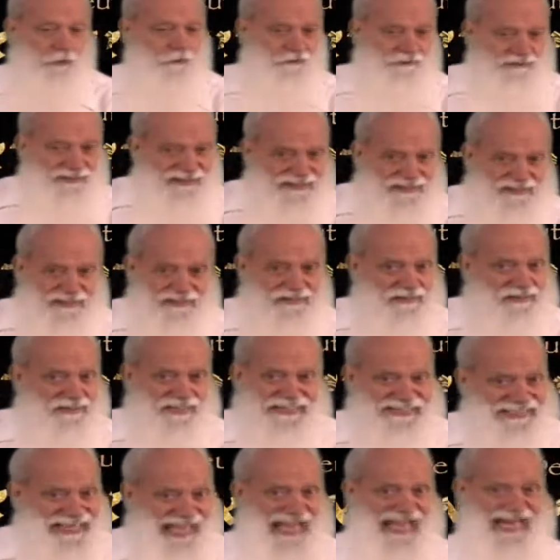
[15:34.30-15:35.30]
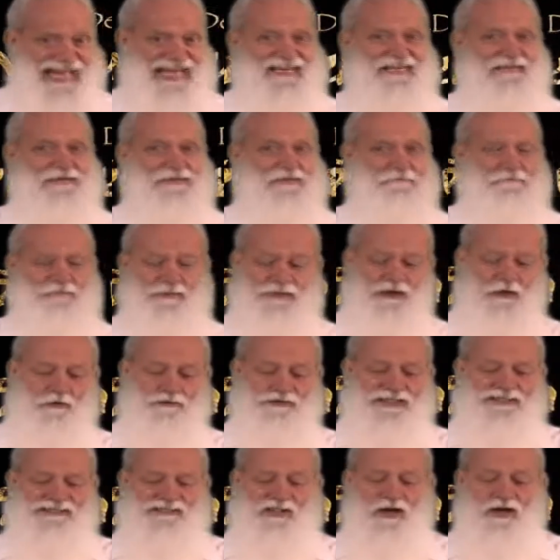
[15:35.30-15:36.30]
on this today
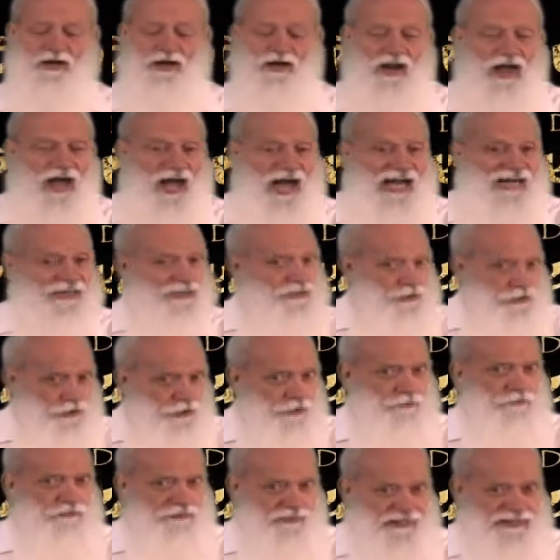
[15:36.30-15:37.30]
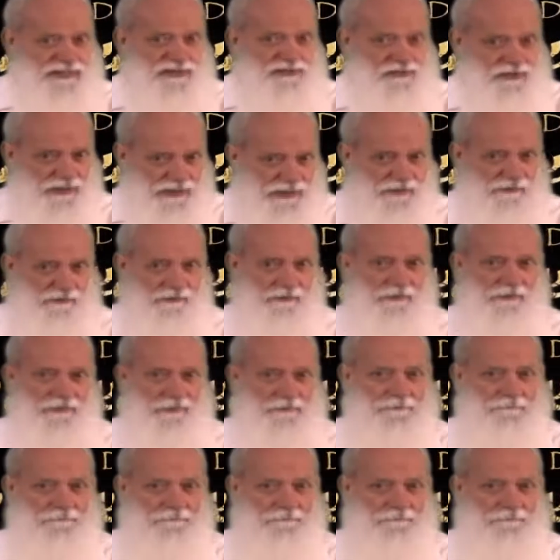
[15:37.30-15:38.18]
because there's a lot to this here